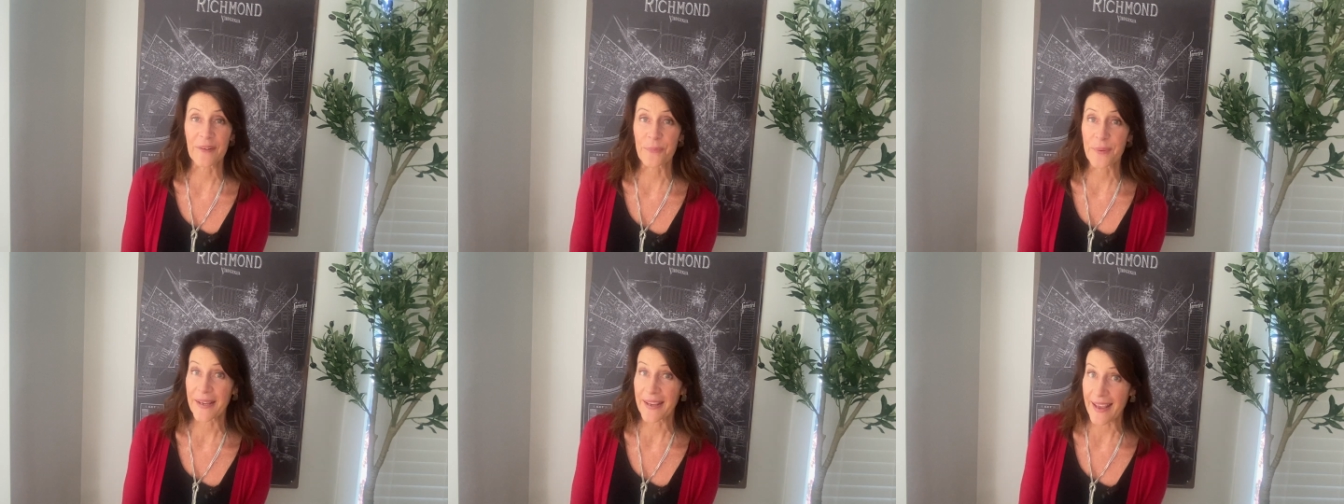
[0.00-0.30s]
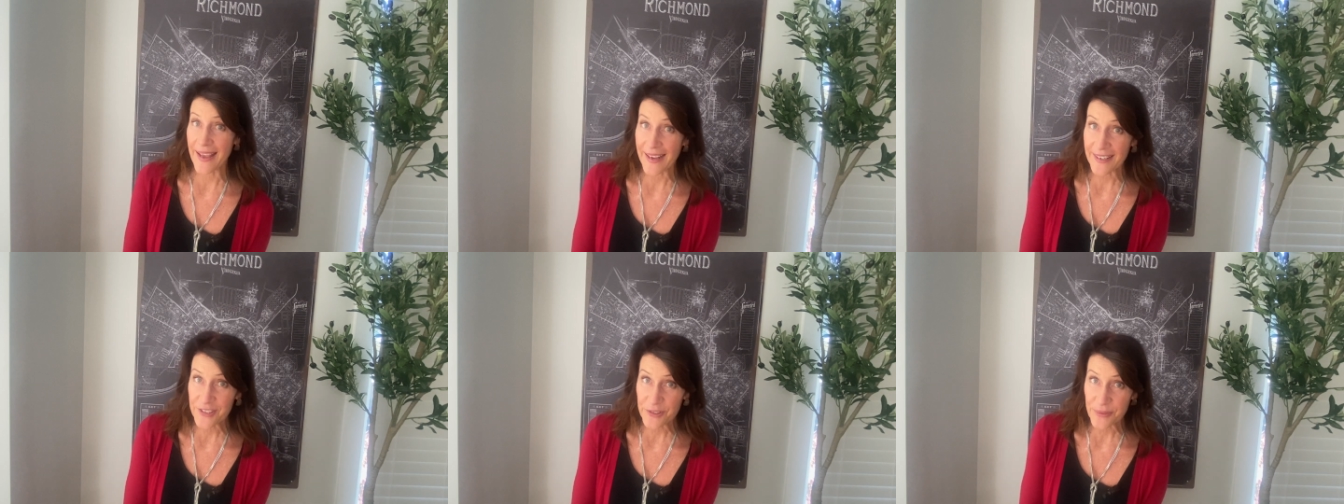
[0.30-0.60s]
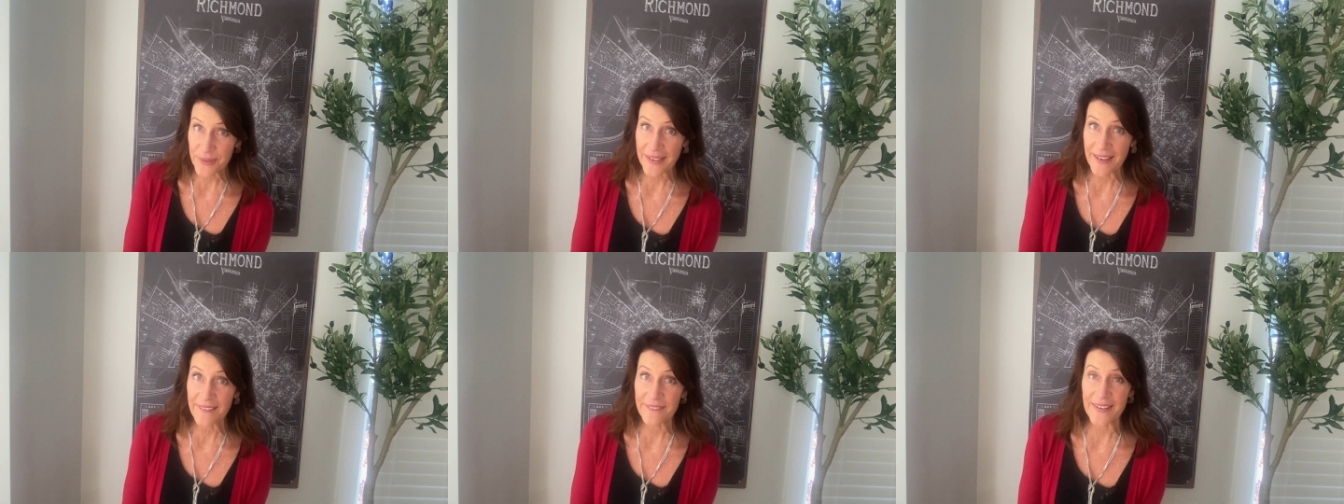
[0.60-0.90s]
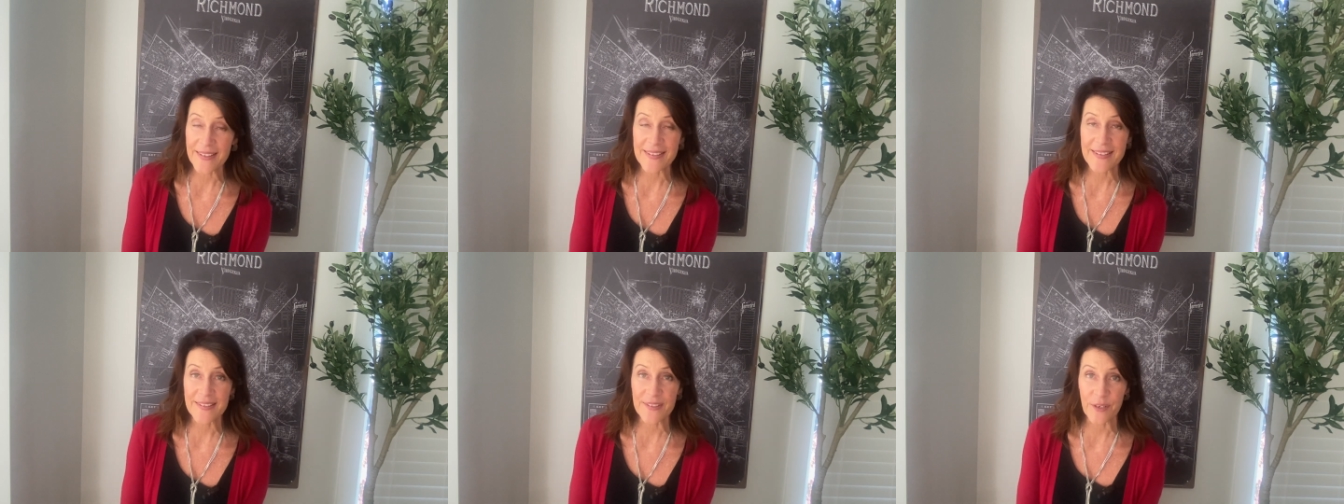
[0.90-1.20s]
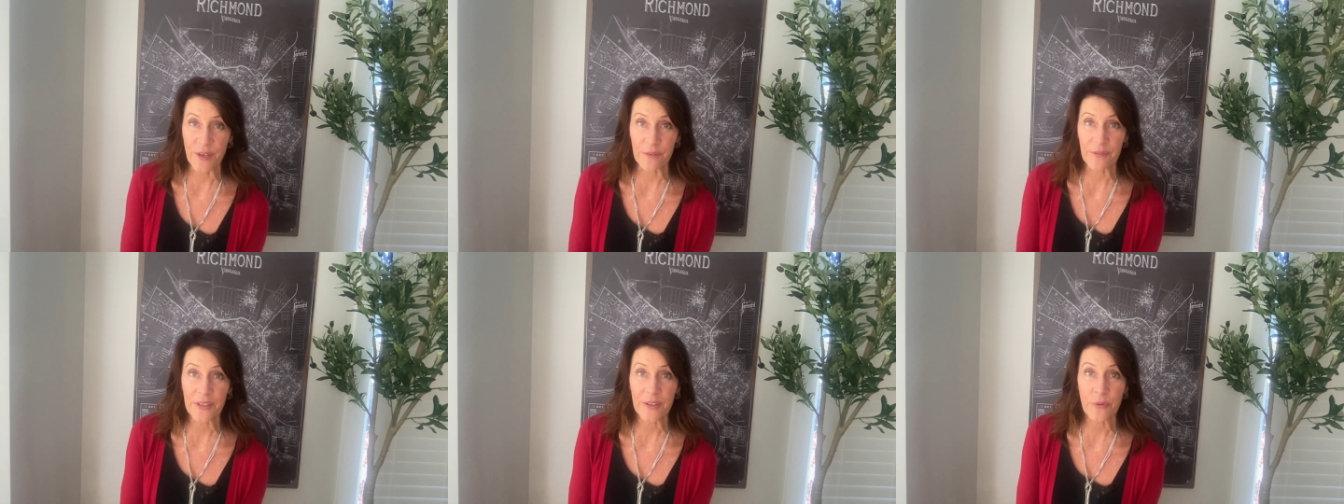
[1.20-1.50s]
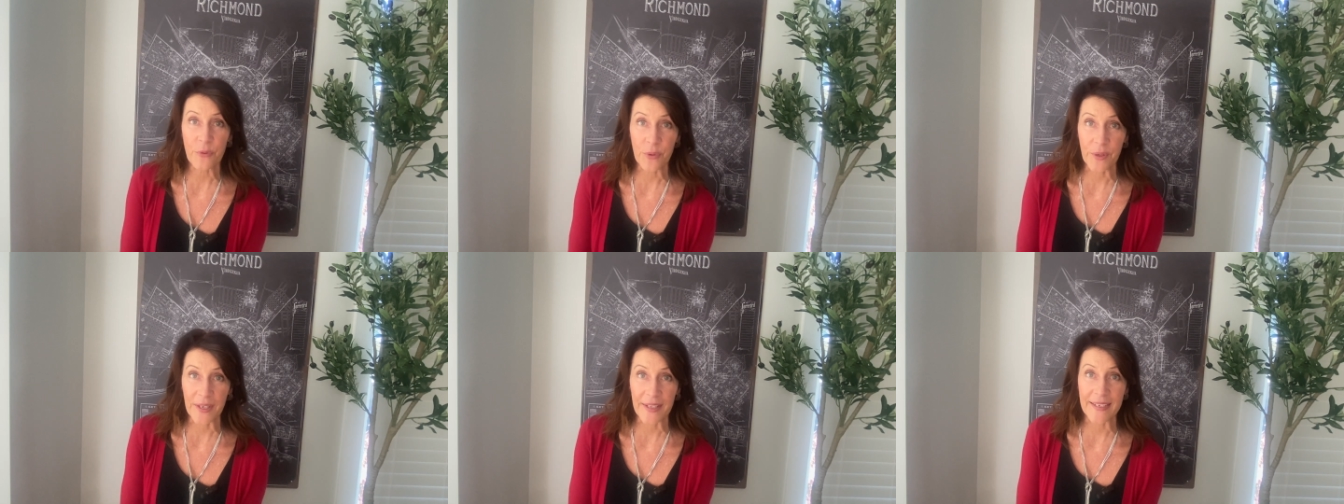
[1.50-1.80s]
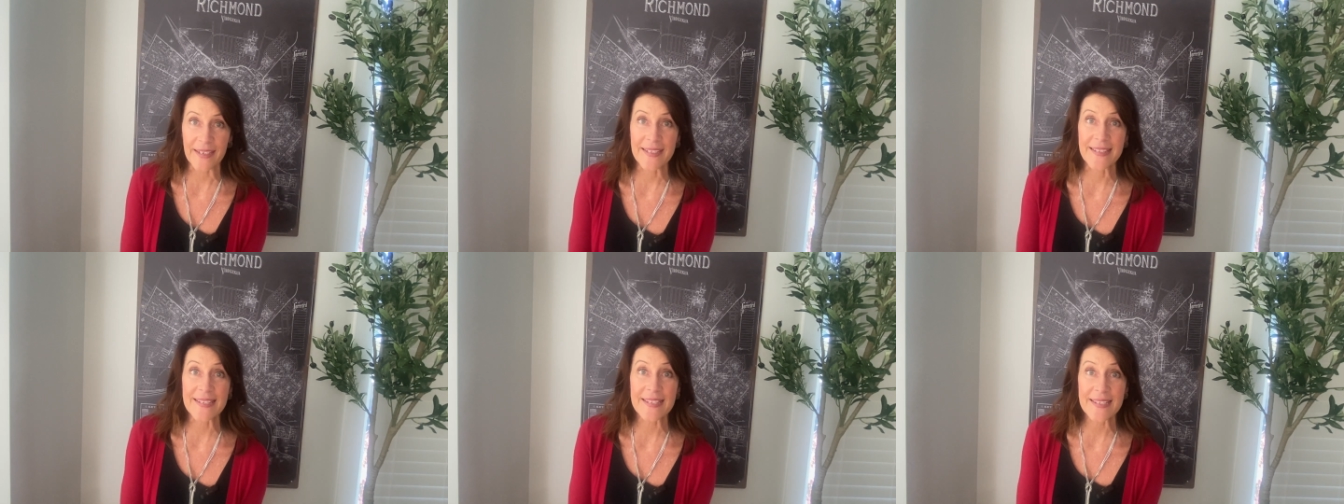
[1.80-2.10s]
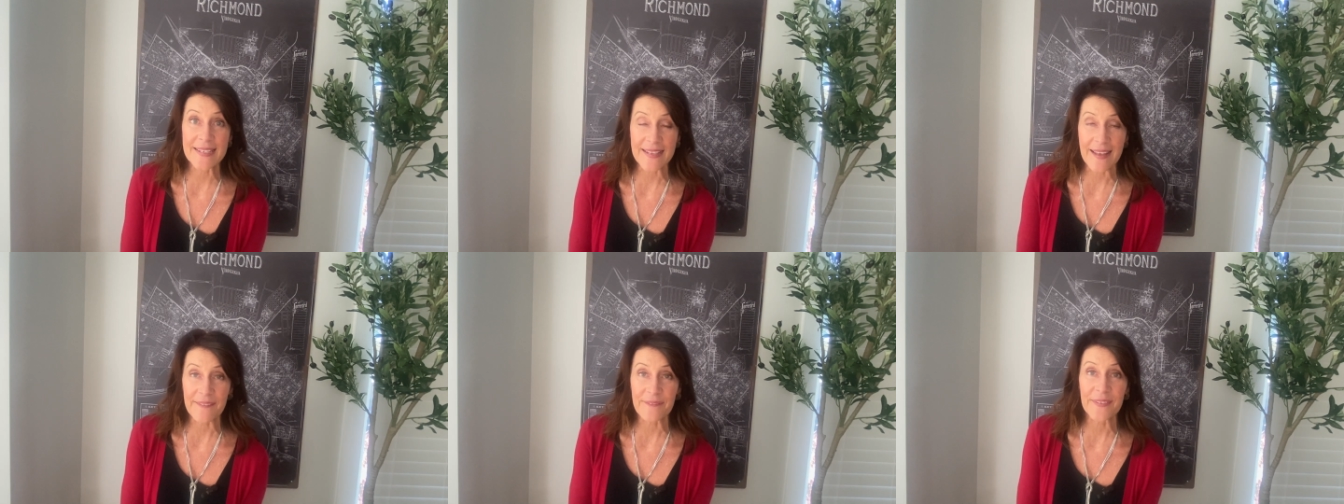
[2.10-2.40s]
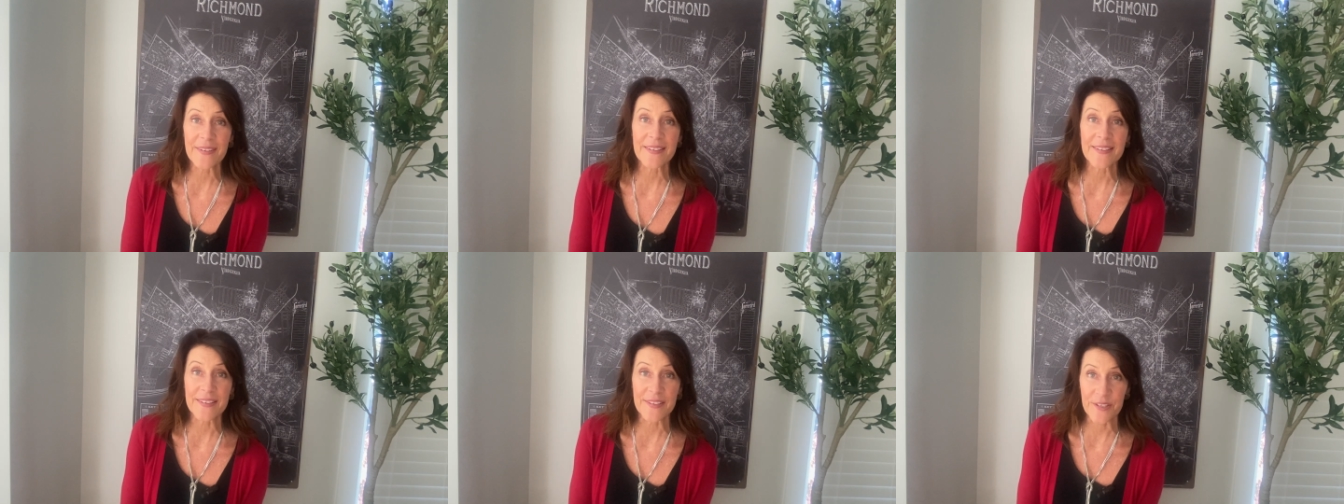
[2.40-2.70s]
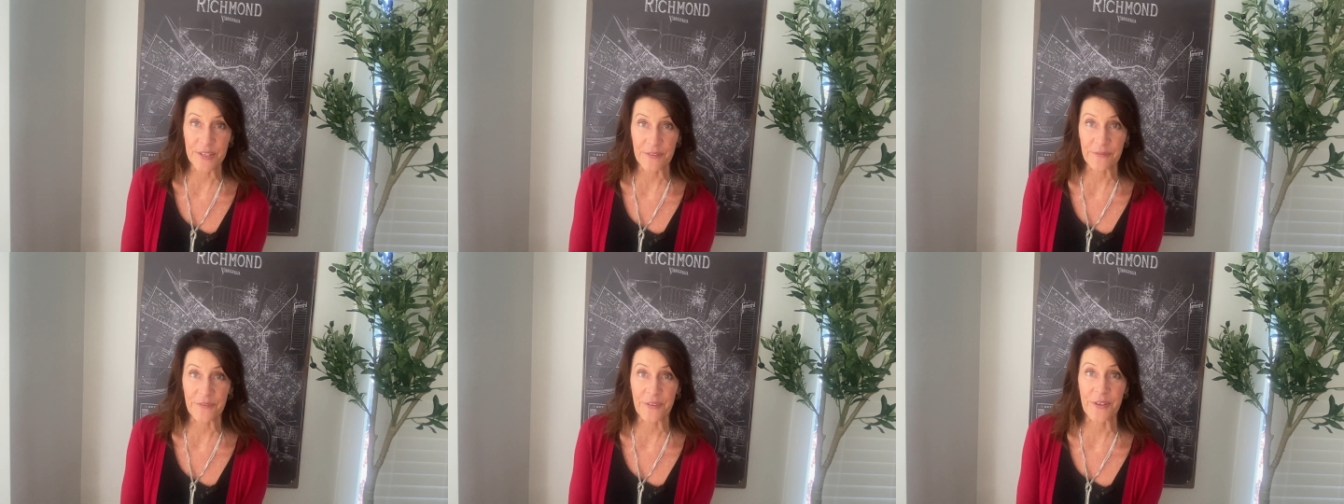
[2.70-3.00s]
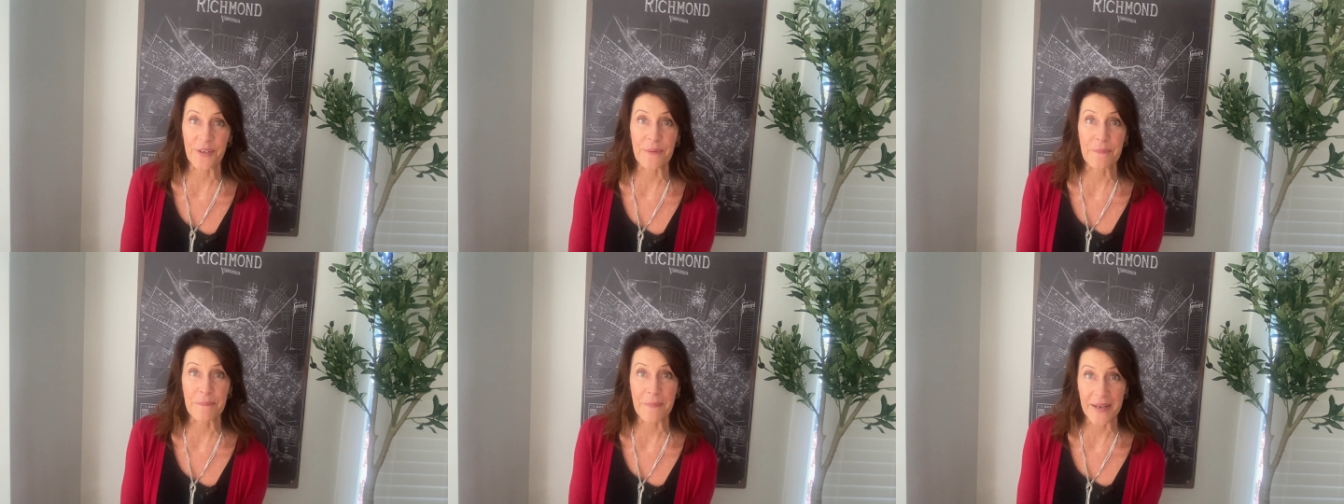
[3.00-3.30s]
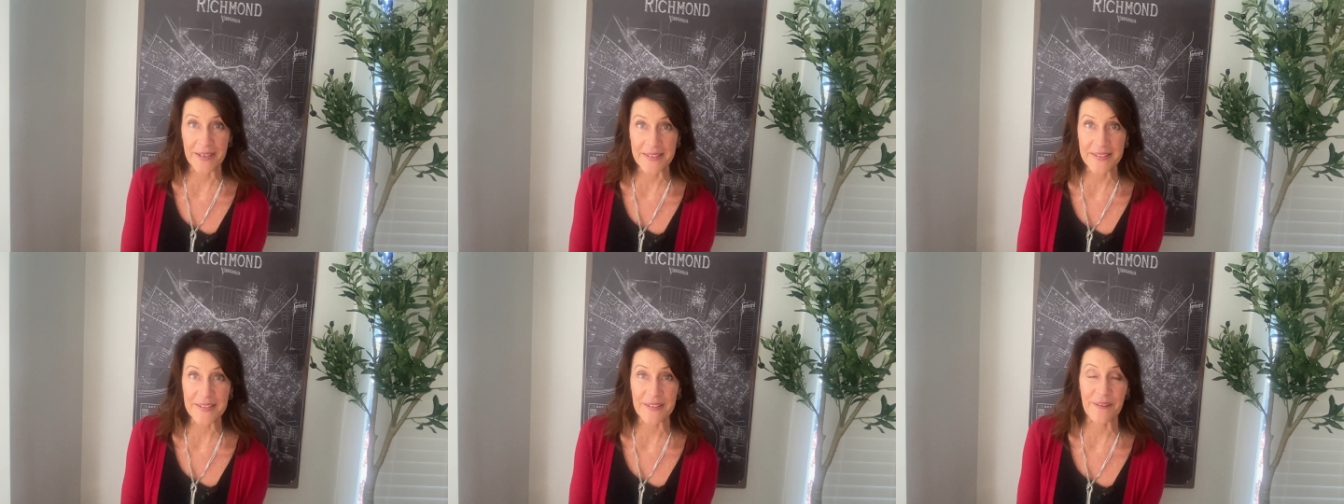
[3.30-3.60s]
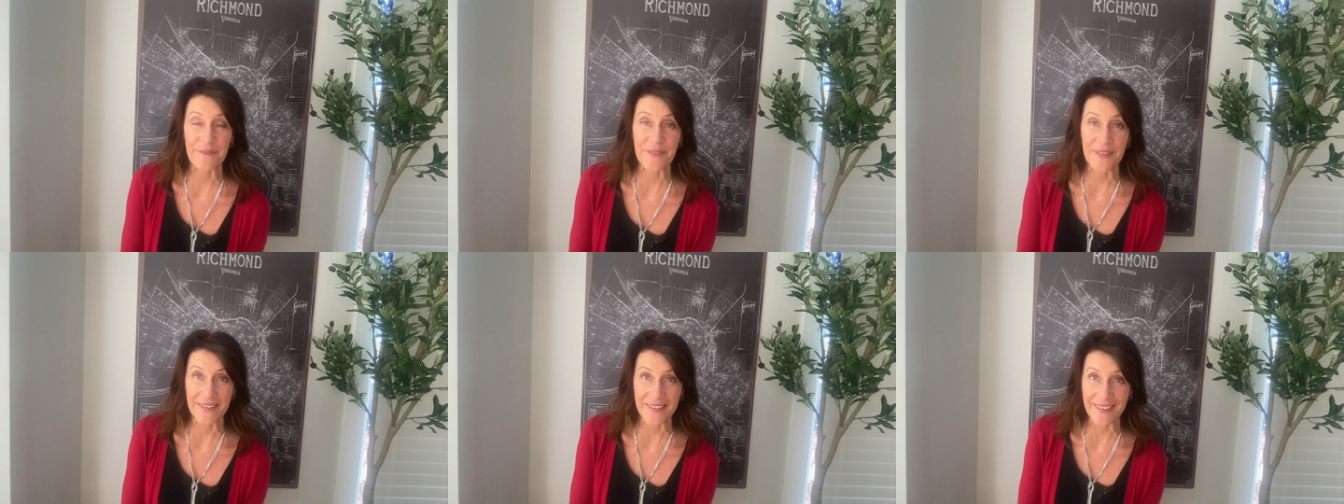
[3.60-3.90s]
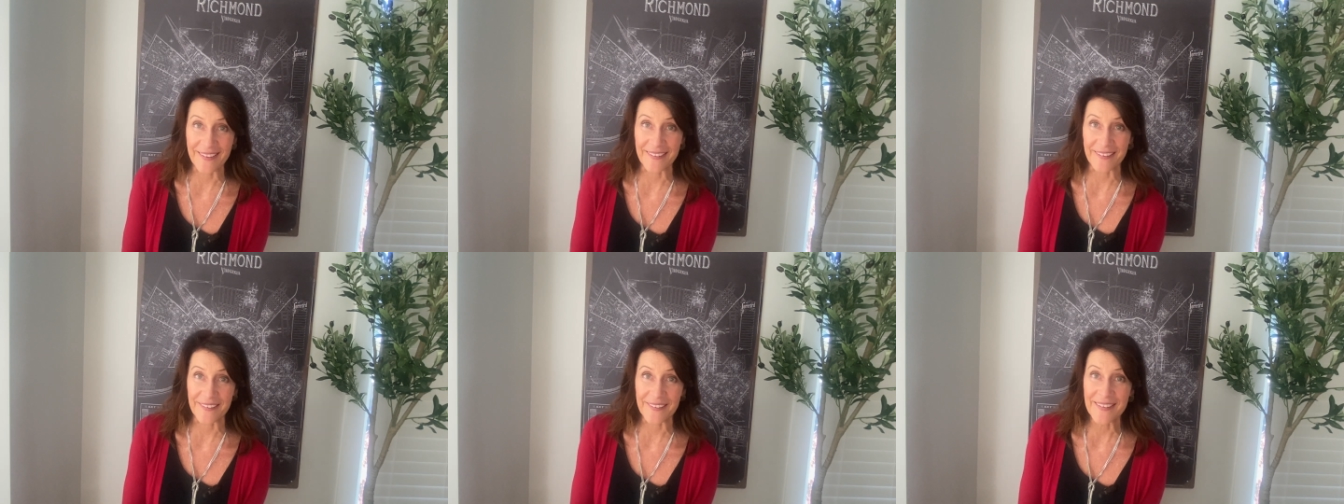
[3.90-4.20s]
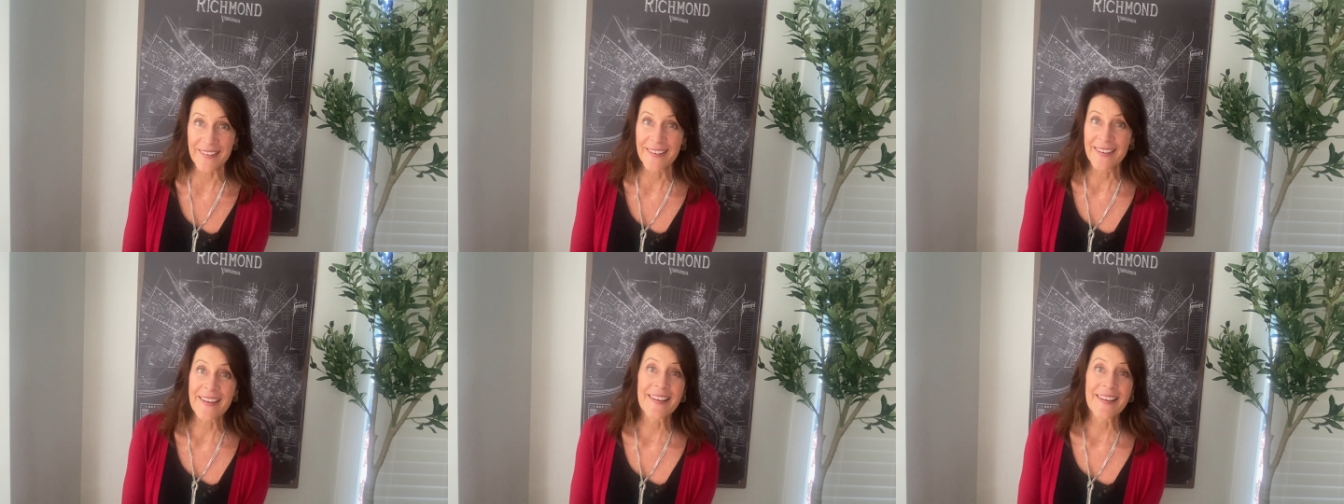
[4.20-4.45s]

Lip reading: we actually have had snow recorded in 7 different months of the year.